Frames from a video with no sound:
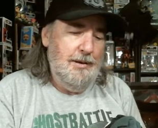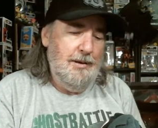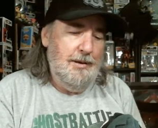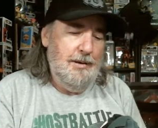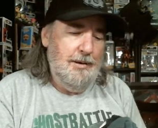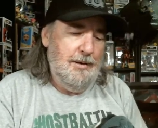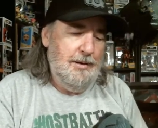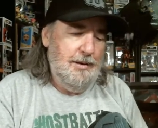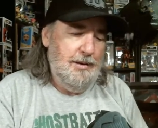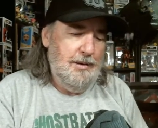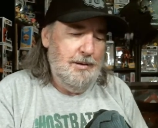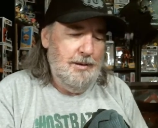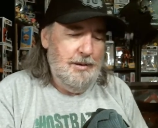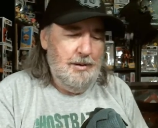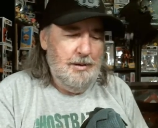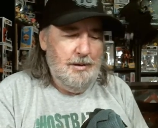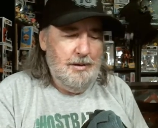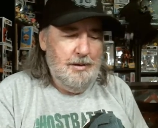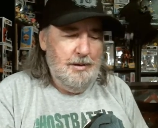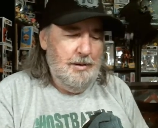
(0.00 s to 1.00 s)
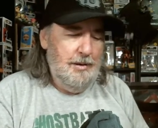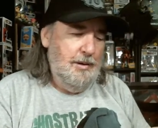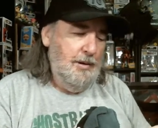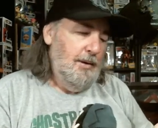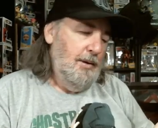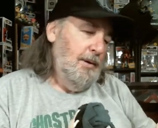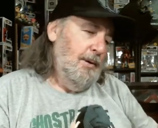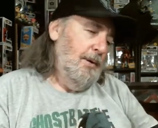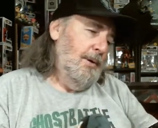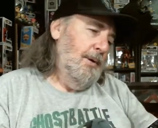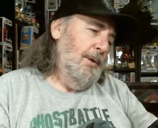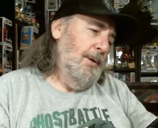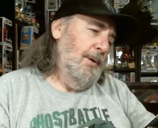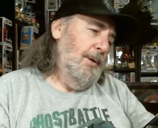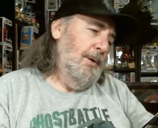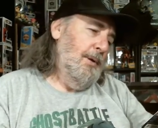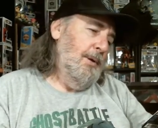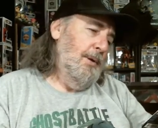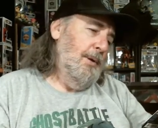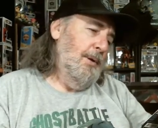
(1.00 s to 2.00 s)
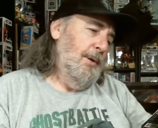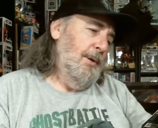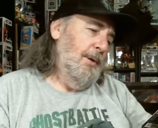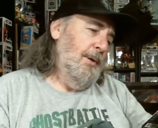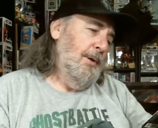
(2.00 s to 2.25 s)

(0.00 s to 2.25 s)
No one is speaking in this clip.